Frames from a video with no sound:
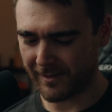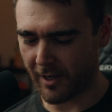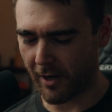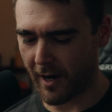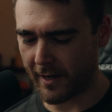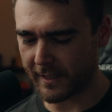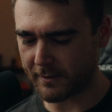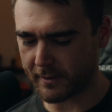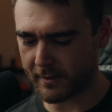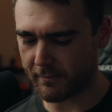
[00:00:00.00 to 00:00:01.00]
Alright,
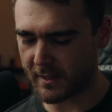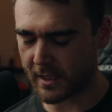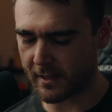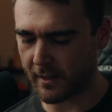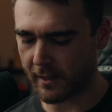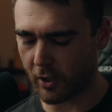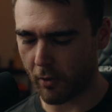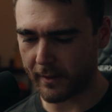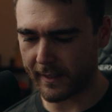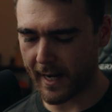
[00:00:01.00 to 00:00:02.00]
gonna put some
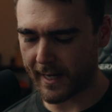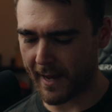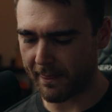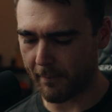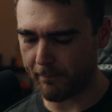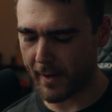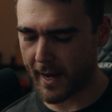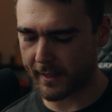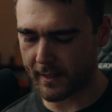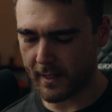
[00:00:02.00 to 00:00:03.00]
Goblin Gang at the
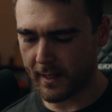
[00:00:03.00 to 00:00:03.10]
back.